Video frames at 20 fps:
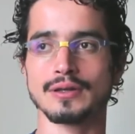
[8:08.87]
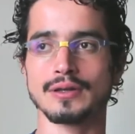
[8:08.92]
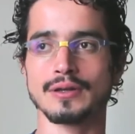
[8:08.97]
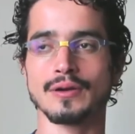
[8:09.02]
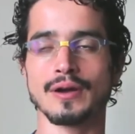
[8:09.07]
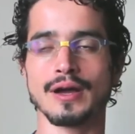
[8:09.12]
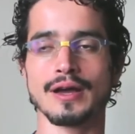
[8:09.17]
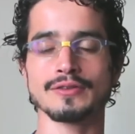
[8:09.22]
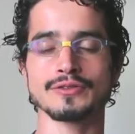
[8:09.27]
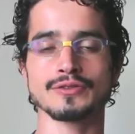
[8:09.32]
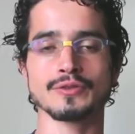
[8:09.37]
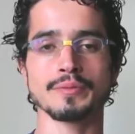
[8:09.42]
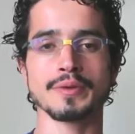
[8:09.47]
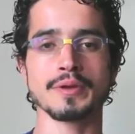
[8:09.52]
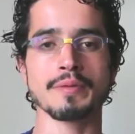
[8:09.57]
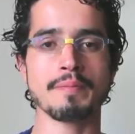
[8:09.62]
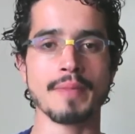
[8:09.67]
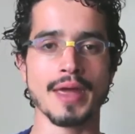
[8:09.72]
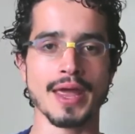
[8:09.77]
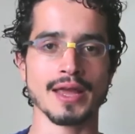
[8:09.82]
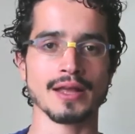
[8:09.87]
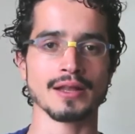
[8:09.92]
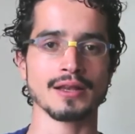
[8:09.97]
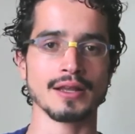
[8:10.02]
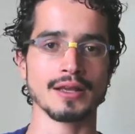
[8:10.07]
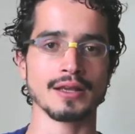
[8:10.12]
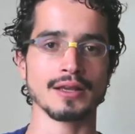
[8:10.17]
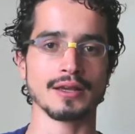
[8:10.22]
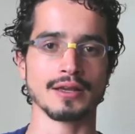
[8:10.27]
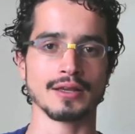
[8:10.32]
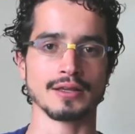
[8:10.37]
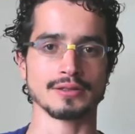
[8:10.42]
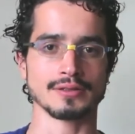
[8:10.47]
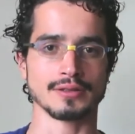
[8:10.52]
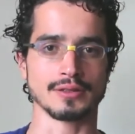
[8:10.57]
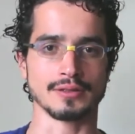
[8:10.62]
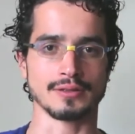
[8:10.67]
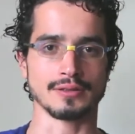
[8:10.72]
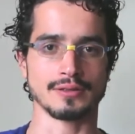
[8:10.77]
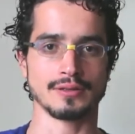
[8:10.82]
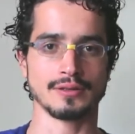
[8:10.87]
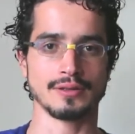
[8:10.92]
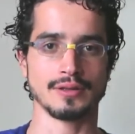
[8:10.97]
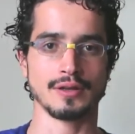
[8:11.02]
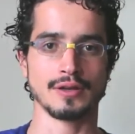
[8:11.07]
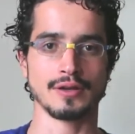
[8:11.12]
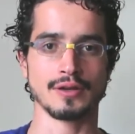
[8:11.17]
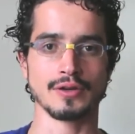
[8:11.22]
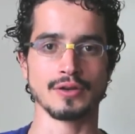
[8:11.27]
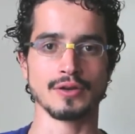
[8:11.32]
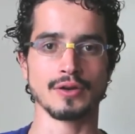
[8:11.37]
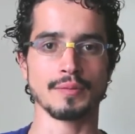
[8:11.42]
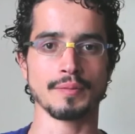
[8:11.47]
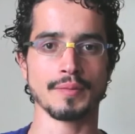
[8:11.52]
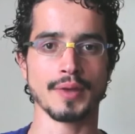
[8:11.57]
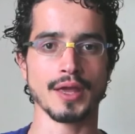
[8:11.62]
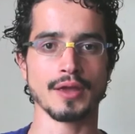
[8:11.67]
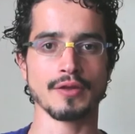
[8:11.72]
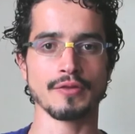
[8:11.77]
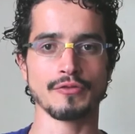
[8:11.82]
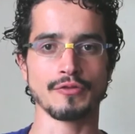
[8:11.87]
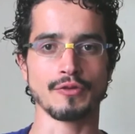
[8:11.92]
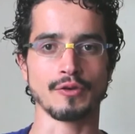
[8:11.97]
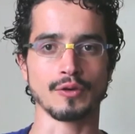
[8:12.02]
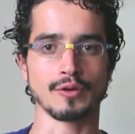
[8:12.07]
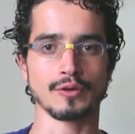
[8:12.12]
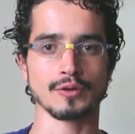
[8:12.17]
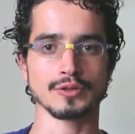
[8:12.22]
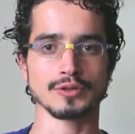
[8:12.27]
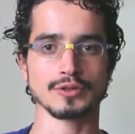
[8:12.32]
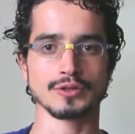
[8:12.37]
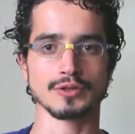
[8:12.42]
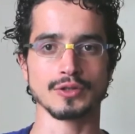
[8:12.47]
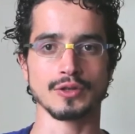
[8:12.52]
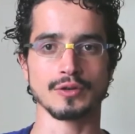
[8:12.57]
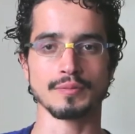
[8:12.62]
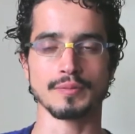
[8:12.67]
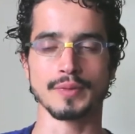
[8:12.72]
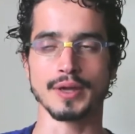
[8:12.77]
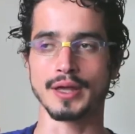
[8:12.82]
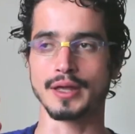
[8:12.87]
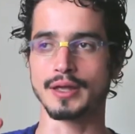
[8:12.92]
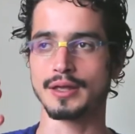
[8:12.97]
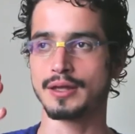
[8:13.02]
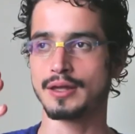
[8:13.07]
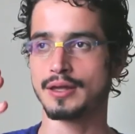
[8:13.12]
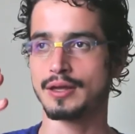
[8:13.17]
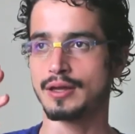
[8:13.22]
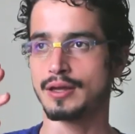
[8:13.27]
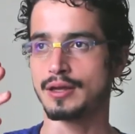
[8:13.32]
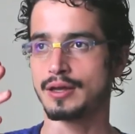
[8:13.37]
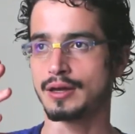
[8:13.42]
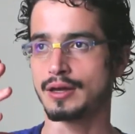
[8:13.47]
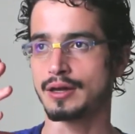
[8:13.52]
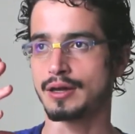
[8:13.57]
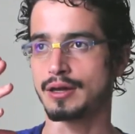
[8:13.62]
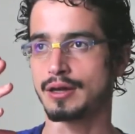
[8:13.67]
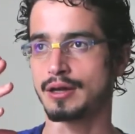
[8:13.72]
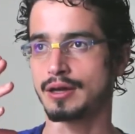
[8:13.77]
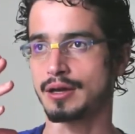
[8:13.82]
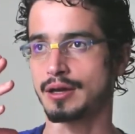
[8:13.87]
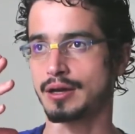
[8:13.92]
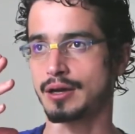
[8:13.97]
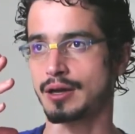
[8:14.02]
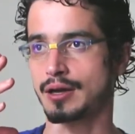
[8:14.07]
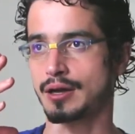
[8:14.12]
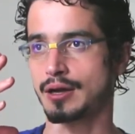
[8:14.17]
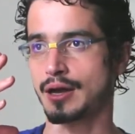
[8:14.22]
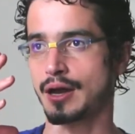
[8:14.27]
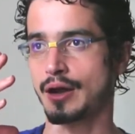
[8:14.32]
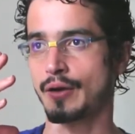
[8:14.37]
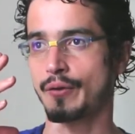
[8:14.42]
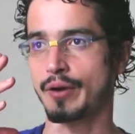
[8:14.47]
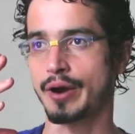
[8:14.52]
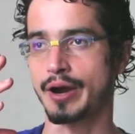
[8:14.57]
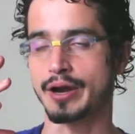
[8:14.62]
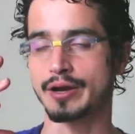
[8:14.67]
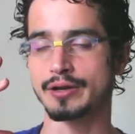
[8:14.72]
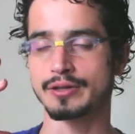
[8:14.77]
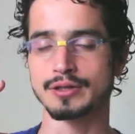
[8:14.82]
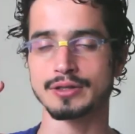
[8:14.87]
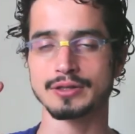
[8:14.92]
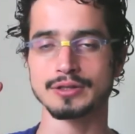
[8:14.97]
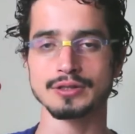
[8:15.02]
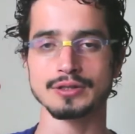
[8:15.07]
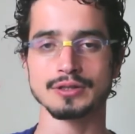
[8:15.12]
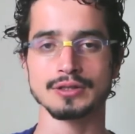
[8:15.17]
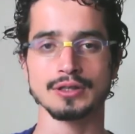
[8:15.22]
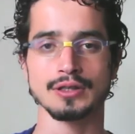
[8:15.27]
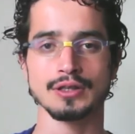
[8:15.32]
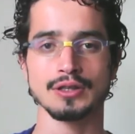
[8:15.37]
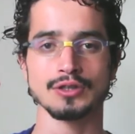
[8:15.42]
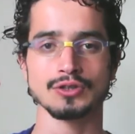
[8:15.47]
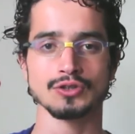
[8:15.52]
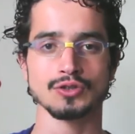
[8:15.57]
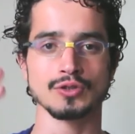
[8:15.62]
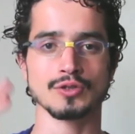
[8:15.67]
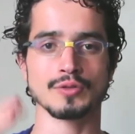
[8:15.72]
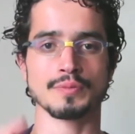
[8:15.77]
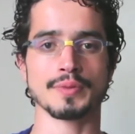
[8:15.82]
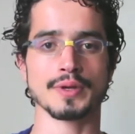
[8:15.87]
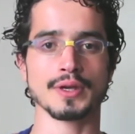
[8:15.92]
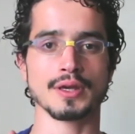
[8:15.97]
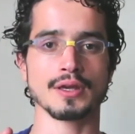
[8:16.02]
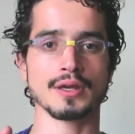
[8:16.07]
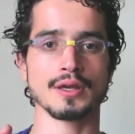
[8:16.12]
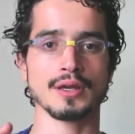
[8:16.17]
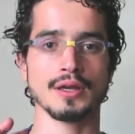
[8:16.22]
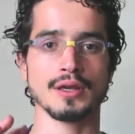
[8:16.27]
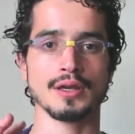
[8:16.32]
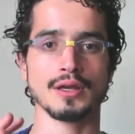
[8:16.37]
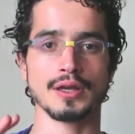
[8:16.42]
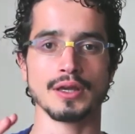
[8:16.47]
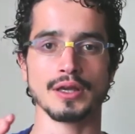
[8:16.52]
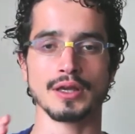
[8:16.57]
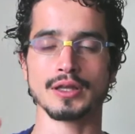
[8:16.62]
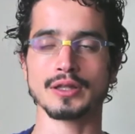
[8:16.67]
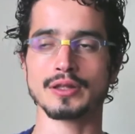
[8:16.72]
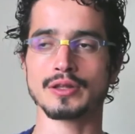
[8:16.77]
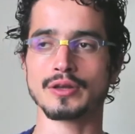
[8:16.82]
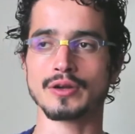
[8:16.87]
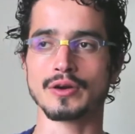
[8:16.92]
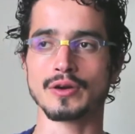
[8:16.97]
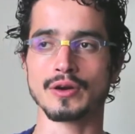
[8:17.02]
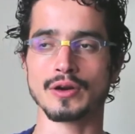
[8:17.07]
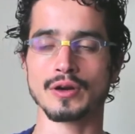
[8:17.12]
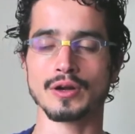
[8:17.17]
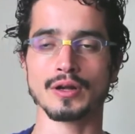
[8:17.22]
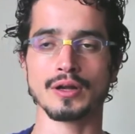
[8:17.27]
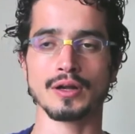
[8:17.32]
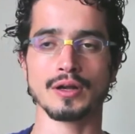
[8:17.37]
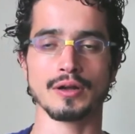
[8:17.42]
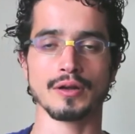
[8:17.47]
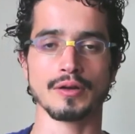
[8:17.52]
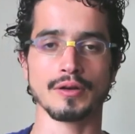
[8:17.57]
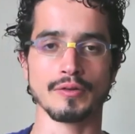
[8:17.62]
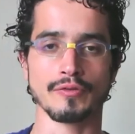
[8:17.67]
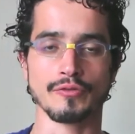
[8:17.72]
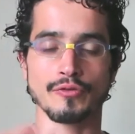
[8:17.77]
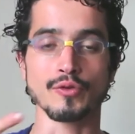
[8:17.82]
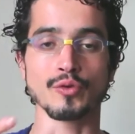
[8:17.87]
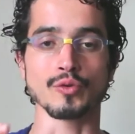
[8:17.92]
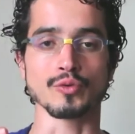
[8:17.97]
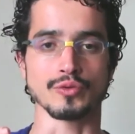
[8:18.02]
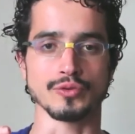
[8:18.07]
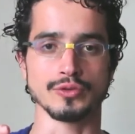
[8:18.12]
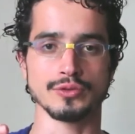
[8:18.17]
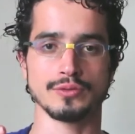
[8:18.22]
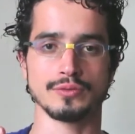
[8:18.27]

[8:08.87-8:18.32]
You have to be mainly eating. Your main focus, your main awareness should be in your food.